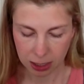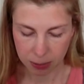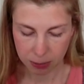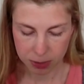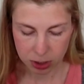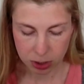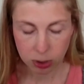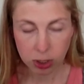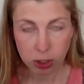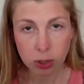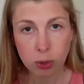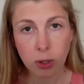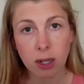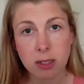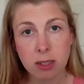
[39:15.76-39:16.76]
better. So
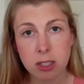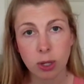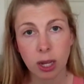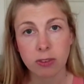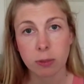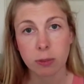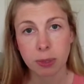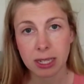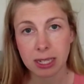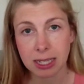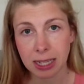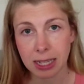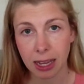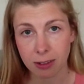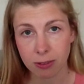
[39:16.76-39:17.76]
you also have a
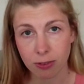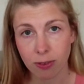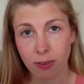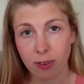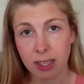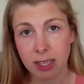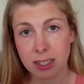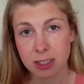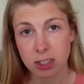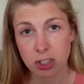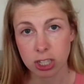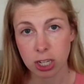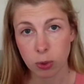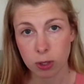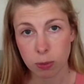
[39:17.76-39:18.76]
PDF to
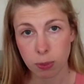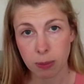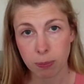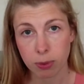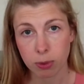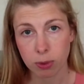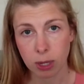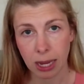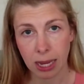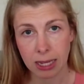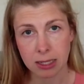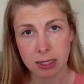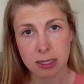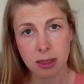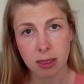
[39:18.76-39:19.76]
share with people,
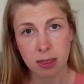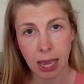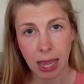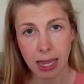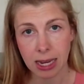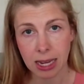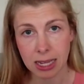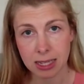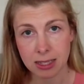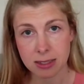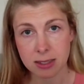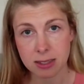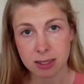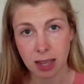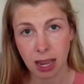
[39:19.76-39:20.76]
and that
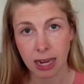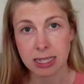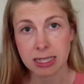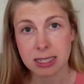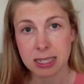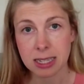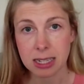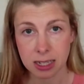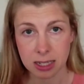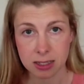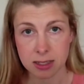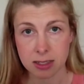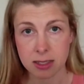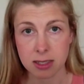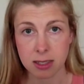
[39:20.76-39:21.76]
is
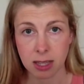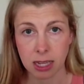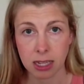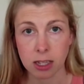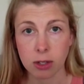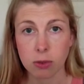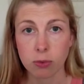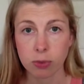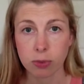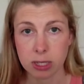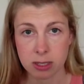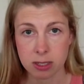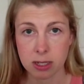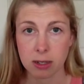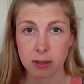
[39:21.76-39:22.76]
ideas that you've
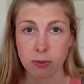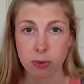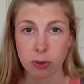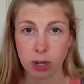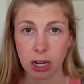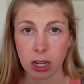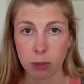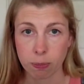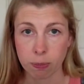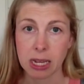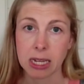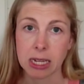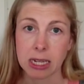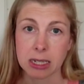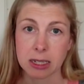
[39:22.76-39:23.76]
listed for
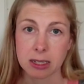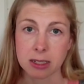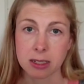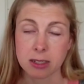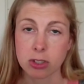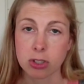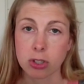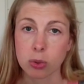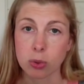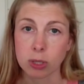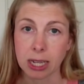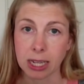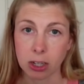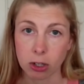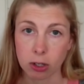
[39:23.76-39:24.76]
helping to
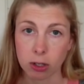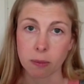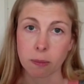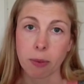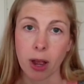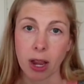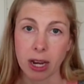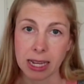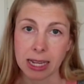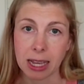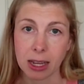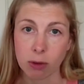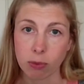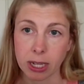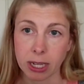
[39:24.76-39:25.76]
get your body
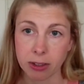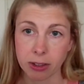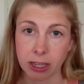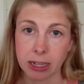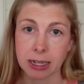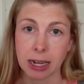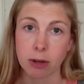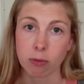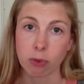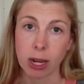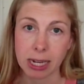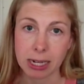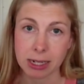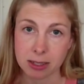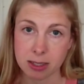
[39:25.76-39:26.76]
kind of regulated and
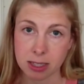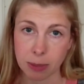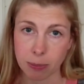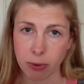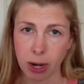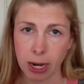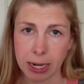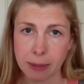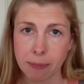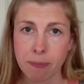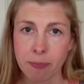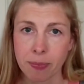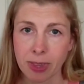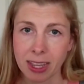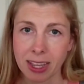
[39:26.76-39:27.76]
ready to sleep, right?
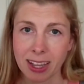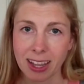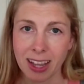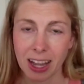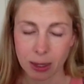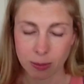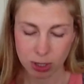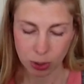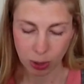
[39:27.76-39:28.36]
So